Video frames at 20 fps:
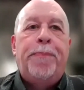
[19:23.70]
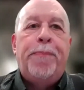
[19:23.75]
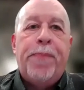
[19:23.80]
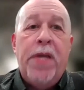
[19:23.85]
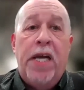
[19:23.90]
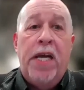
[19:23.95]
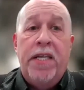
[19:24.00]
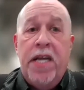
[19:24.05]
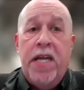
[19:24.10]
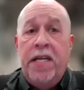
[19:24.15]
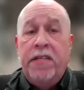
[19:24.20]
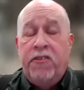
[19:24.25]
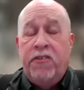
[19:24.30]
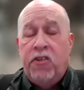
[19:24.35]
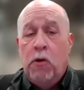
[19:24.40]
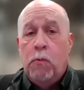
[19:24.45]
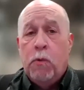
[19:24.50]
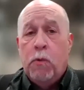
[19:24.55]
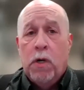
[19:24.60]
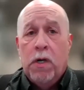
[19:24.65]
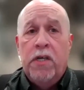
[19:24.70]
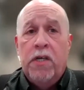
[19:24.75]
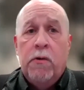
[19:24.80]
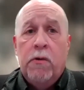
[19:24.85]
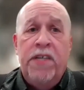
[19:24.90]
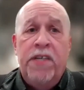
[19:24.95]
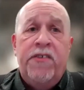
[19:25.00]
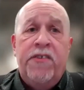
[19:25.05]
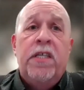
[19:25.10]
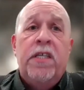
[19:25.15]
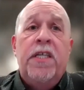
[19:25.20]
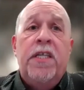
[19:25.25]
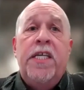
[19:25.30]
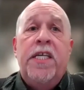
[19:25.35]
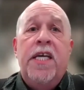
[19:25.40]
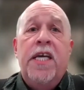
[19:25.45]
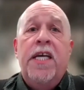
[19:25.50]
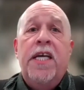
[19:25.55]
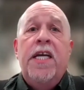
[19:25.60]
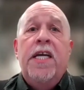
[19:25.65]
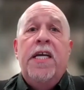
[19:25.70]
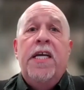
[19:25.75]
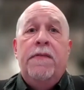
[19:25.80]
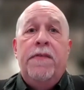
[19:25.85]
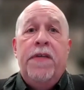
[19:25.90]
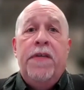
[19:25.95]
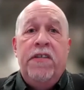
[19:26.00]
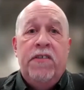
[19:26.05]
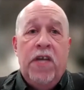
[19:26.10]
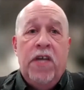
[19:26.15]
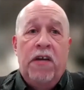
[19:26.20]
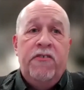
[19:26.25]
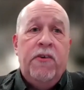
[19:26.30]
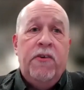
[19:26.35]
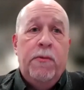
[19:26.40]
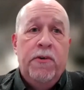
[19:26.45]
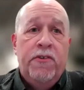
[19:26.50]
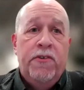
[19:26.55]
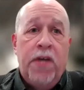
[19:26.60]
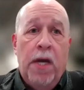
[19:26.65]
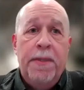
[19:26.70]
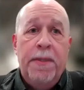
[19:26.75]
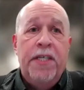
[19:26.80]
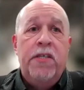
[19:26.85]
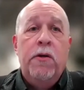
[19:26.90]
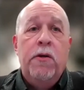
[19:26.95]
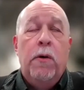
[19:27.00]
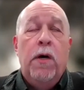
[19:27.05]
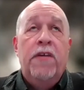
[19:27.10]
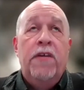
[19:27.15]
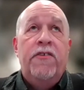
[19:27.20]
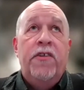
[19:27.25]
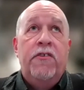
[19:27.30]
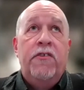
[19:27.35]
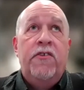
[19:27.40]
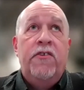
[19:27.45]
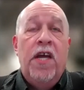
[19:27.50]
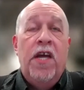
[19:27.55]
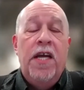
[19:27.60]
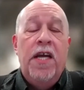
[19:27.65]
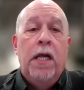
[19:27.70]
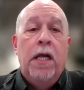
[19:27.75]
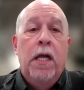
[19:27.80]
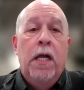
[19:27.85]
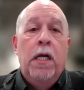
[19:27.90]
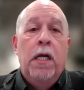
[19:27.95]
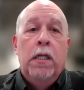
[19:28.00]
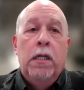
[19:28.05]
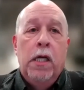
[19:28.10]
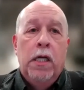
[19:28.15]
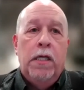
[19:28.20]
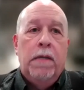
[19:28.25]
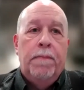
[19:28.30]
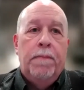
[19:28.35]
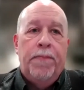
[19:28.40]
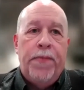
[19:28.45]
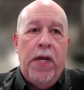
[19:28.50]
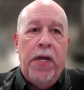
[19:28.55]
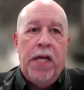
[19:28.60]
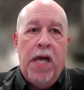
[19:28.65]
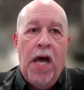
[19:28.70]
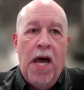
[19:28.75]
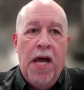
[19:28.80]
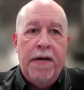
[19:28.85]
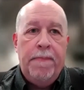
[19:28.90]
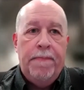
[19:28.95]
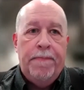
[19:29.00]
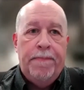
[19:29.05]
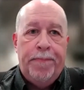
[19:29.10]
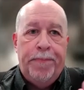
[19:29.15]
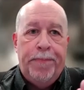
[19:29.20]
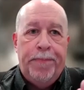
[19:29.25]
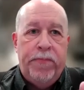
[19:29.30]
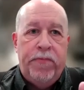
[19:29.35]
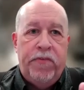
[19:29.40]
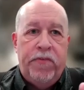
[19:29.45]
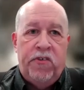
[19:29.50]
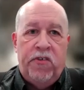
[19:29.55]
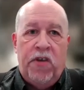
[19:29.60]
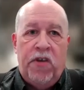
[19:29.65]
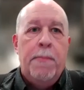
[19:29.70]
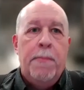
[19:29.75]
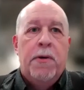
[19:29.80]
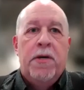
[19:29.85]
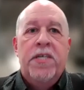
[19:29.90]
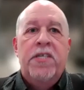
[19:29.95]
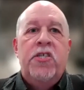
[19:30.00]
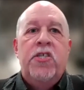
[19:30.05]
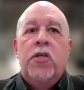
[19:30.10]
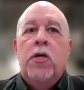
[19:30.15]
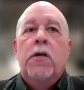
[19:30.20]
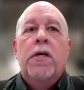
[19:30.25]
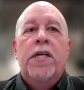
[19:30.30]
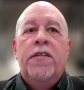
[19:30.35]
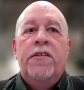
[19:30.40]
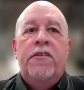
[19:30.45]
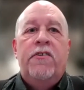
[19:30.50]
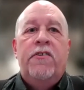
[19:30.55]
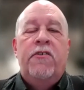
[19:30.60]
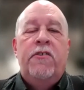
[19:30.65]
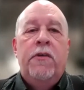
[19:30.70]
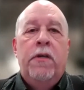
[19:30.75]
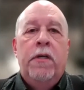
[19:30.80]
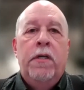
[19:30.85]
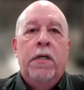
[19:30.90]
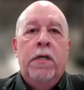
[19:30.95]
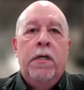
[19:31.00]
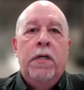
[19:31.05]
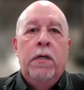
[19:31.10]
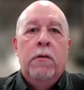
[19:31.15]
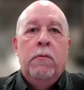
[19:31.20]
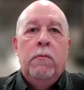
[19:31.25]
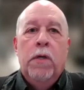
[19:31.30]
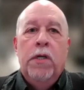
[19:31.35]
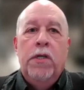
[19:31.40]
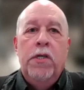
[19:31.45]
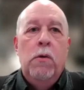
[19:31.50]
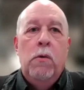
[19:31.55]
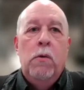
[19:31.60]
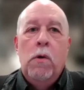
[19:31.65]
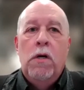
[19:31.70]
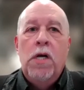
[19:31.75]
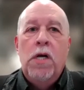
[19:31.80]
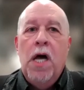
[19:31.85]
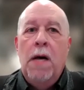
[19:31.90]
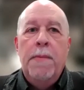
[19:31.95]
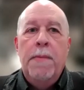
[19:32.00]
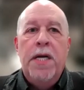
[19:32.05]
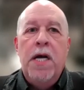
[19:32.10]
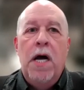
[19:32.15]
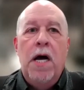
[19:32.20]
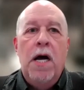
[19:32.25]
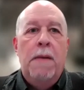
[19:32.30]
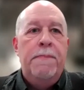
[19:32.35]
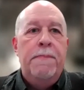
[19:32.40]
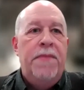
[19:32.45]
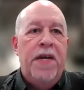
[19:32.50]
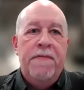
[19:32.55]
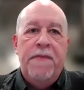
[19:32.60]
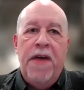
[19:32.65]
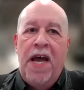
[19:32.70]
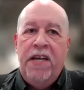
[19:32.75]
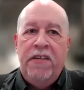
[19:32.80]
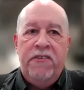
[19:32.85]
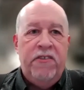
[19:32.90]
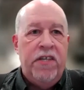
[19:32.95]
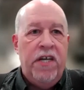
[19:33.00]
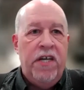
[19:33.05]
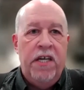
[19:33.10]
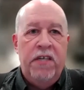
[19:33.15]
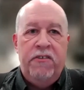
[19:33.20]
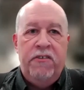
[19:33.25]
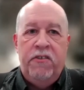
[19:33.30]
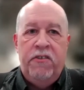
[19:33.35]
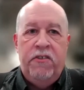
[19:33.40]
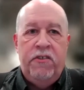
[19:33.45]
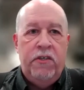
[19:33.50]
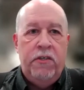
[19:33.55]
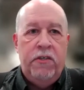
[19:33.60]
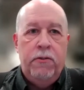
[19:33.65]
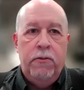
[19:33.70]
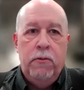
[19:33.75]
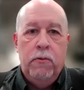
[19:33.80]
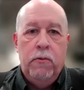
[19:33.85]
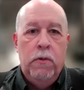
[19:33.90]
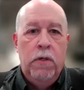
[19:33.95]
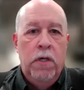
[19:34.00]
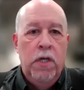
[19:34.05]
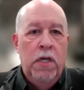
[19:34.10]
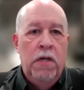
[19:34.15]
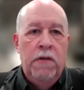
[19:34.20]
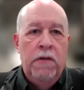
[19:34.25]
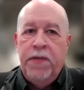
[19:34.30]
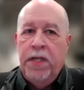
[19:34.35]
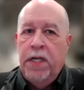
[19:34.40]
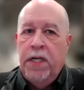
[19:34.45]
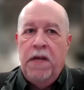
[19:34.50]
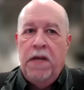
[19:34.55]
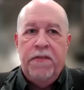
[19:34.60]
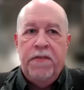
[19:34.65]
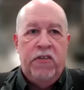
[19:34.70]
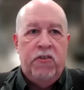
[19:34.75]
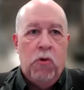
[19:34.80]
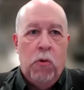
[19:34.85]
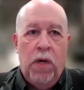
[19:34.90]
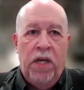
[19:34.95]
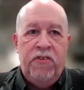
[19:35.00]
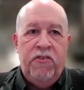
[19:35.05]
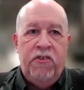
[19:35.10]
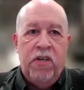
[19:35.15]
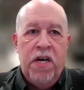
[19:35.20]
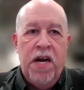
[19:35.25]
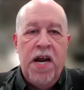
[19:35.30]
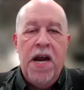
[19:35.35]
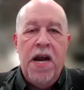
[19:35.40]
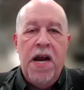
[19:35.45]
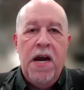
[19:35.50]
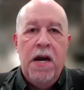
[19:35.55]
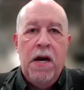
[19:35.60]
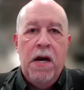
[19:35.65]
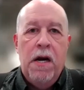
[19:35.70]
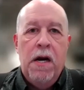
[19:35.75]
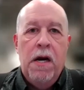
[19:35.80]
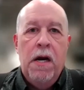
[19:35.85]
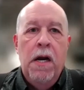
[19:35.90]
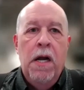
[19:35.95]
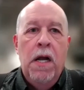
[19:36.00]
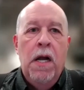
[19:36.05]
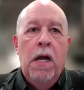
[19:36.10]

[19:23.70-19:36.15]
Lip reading: And so we're increasingly getting these customers coming to us and saying, look, I got cyber insurance renewal coming up. They've asked us to fill out this questionnaire.